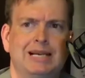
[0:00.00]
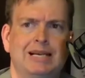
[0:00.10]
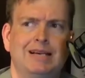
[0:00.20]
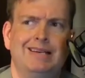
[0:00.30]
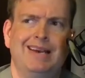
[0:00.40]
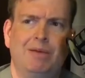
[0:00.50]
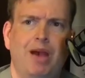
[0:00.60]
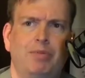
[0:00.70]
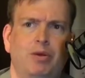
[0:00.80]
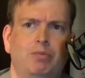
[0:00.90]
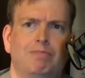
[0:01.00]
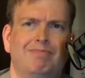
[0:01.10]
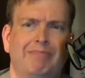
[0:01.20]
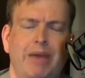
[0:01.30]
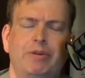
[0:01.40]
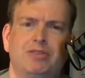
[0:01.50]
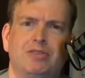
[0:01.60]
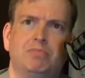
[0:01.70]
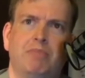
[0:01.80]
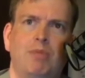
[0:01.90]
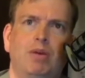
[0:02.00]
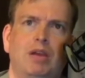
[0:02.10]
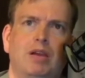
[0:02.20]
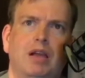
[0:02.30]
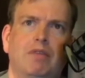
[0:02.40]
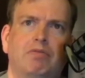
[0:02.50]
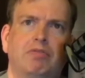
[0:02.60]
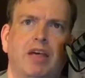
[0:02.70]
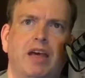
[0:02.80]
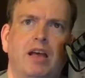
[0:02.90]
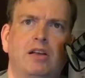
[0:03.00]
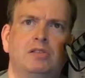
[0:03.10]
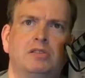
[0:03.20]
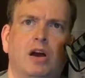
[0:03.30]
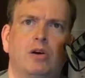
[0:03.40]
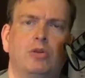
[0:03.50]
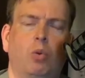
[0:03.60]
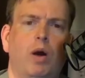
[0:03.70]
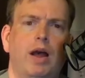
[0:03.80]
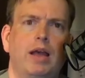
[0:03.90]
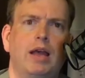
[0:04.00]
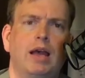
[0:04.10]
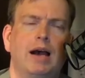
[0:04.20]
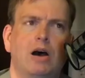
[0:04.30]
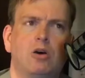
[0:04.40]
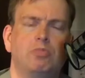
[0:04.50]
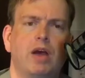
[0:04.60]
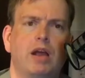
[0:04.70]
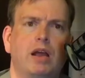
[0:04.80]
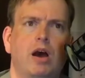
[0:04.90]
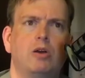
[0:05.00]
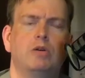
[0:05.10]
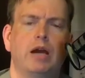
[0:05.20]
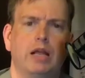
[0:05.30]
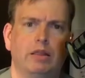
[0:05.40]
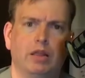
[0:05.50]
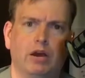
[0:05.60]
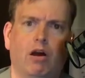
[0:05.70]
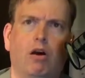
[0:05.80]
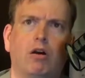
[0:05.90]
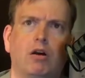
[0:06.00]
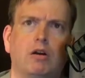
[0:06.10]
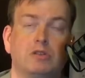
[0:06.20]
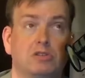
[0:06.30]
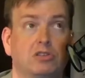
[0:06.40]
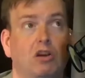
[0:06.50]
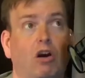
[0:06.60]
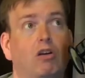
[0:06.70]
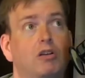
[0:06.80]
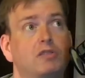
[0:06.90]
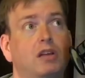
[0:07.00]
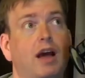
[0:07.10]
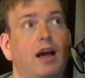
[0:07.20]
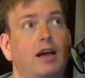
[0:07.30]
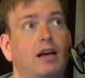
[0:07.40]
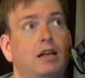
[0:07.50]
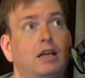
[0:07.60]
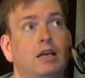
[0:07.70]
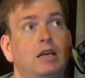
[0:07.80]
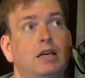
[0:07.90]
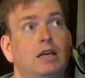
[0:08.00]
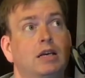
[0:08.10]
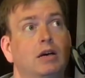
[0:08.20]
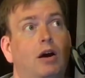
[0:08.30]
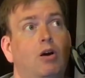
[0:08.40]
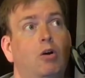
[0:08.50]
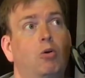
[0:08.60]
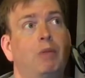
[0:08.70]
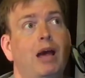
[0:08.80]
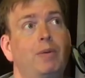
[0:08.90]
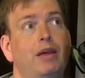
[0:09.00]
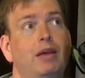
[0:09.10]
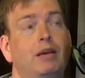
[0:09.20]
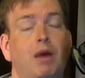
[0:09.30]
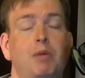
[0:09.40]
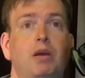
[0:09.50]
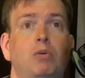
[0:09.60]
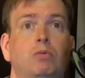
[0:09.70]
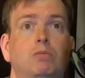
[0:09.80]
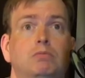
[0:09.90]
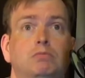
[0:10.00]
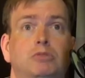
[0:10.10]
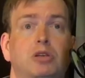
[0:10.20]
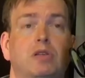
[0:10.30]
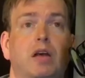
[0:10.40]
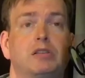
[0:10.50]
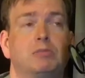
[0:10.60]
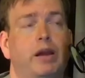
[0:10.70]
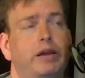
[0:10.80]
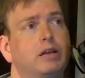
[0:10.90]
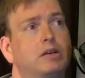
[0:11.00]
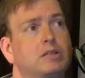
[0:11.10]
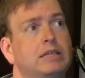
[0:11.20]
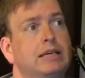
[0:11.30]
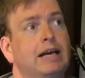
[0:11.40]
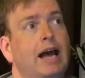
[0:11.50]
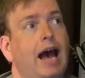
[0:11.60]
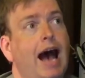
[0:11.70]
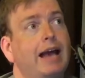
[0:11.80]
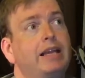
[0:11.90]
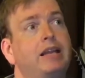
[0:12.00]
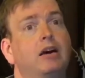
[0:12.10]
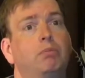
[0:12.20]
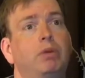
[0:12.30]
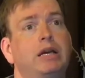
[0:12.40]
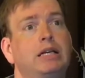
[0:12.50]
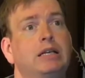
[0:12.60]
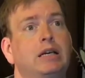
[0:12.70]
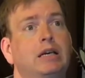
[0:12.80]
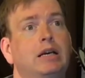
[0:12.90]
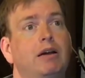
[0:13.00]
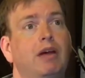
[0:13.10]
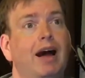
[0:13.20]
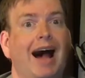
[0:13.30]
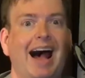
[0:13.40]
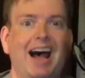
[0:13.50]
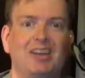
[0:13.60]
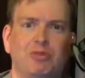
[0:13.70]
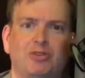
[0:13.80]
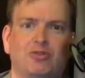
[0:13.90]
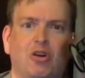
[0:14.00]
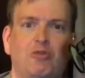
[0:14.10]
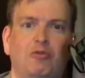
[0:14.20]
Yeah, maybe, just maybe, if things go the way I hope they go and the stars align, maybe just like somebody else, I could end up being the Heisman Trophy